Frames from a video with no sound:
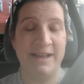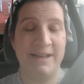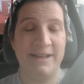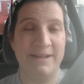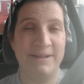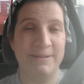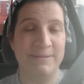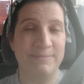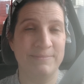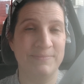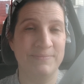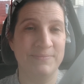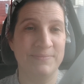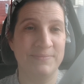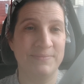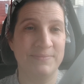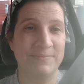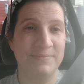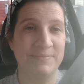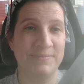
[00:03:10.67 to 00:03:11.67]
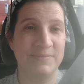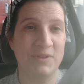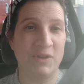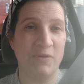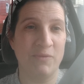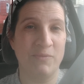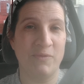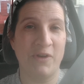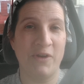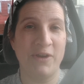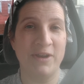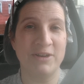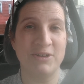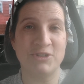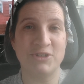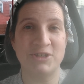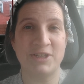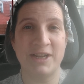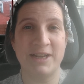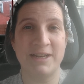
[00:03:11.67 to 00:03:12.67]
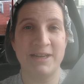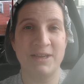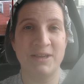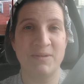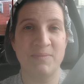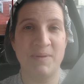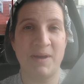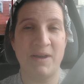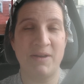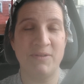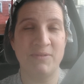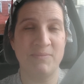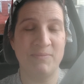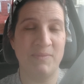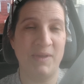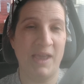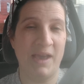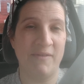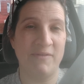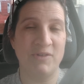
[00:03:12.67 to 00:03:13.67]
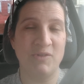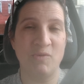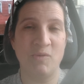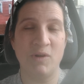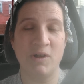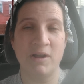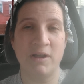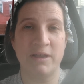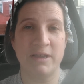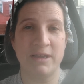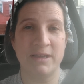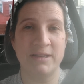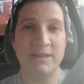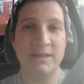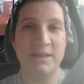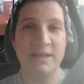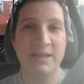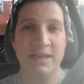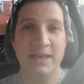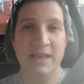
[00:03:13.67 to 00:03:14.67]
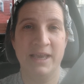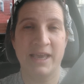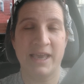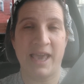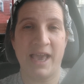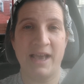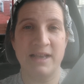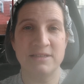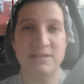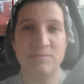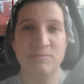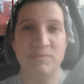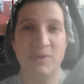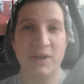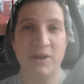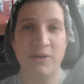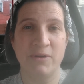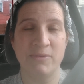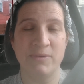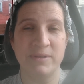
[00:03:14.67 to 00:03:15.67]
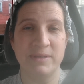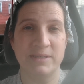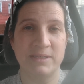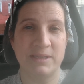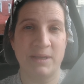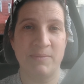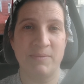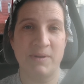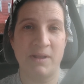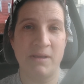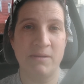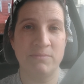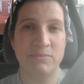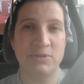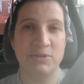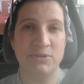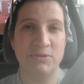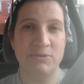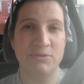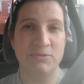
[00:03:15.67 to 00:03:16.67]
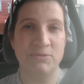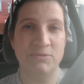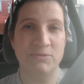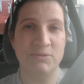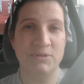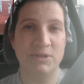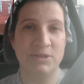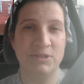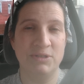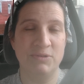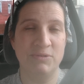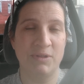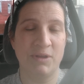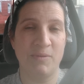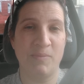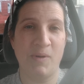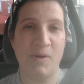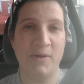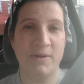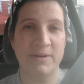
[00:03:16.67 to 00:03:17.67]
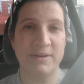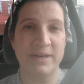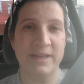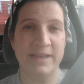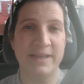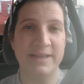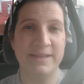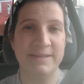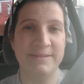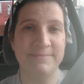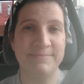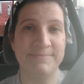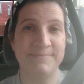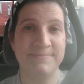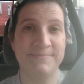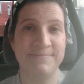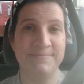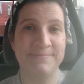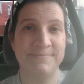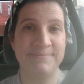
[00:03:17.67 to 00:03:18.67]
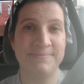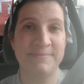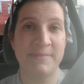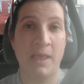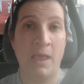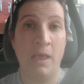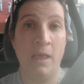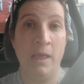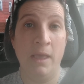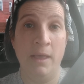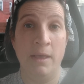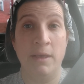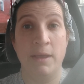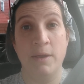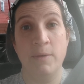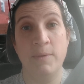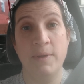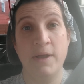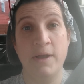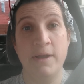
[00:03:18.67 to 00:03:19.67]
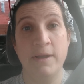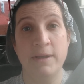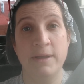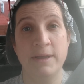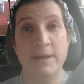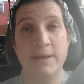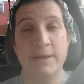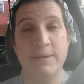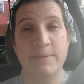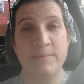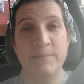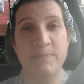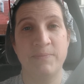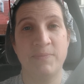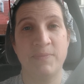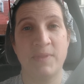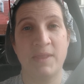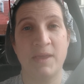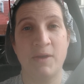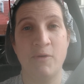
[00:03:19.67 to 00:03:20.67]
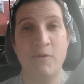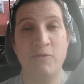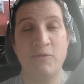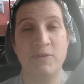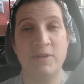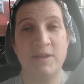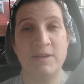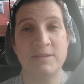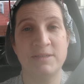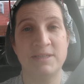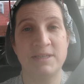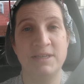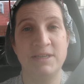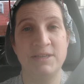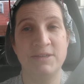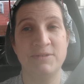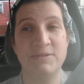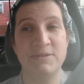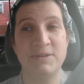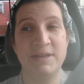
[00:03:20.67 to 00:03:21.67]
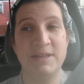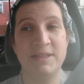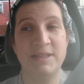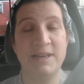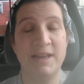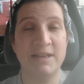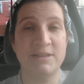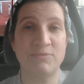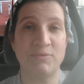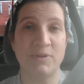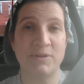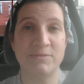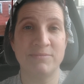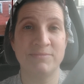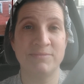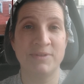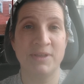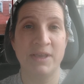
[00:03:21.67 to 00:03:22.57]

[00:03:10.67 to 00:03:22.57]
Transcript: Um, they're very understanding about me having to work, and Kaz and Bear are really stepping up to do their part. And here we are. Um, hopefully I'll see you in the next one.